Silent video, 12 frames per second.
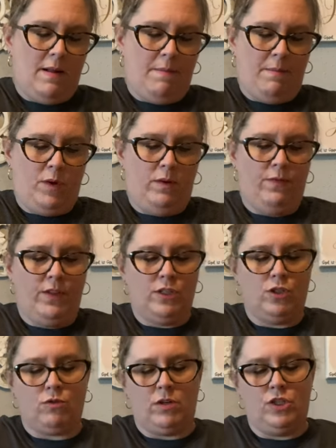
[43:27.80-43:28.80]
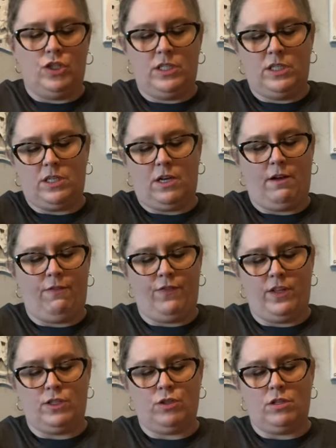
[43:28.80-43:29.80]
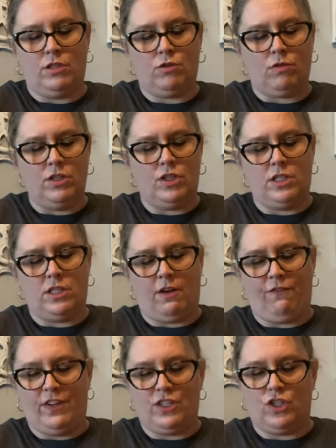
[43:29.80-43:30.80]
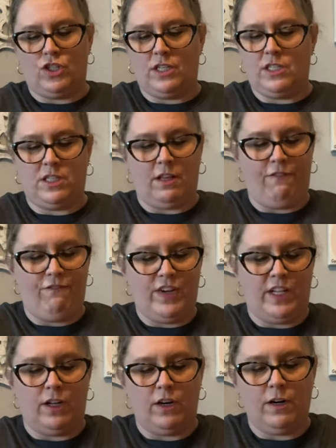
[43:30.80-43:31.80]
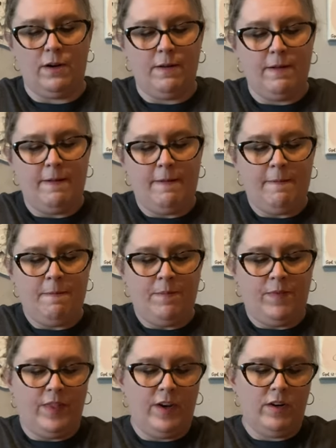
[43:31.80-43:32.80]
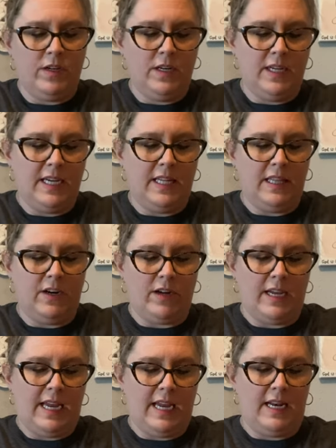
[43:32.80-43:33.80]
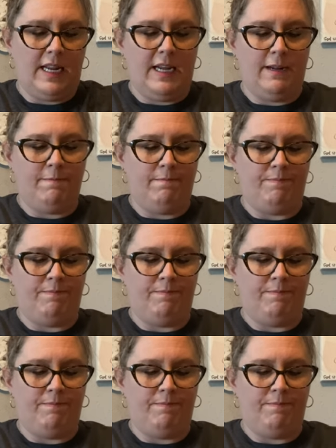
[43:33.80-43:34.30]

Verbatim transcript: Move the scrunchy stuff. The, the scrunchy stuff is just the filler. They're going to get their candy.